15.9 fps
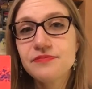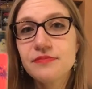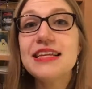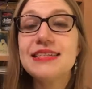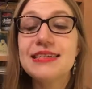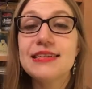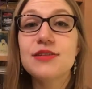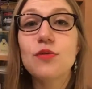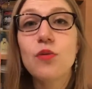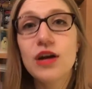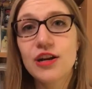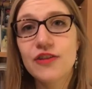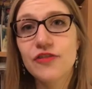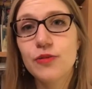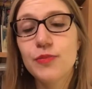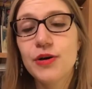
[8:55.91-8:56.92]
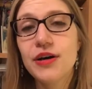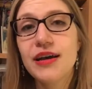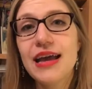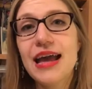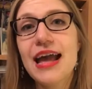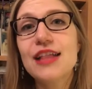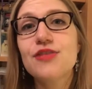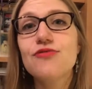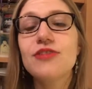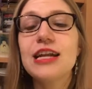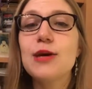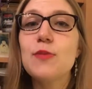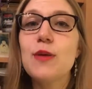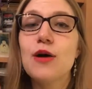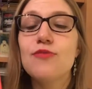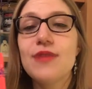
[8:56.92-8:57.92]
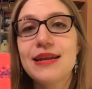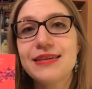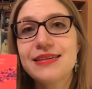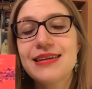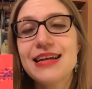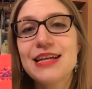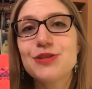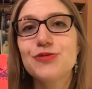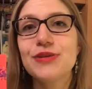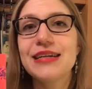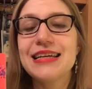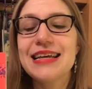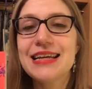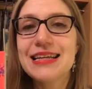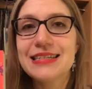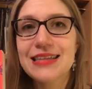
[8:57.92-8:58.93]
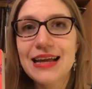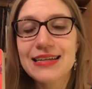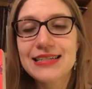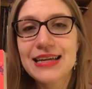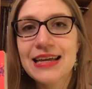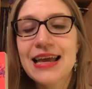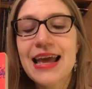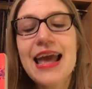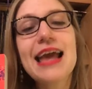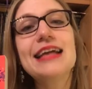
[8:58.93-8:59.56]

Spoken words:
This is a wonderful book. It's really well written, it's really exciting,